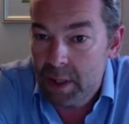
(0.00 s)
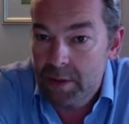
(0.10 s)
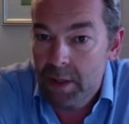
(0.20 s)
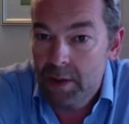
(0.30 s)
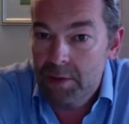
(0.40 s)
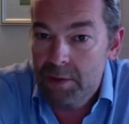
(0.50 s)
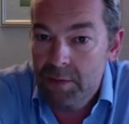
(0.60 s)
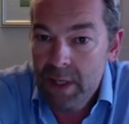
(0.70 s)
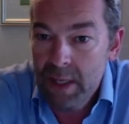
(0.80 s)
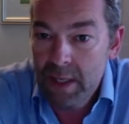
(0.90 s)
Loads
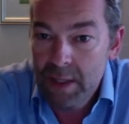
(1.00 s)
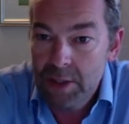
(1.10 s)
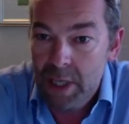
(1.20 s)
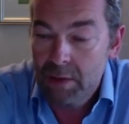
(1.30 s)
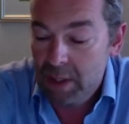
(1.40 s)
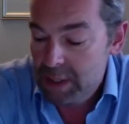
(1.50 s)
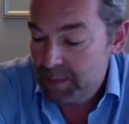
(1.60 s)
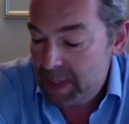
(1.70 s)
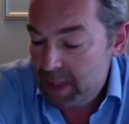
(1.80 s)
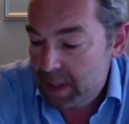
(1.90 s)
of, generally
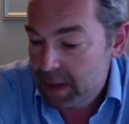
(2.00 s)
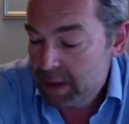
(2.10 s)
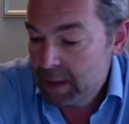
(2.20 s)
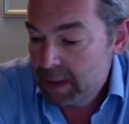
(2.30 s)
speaking,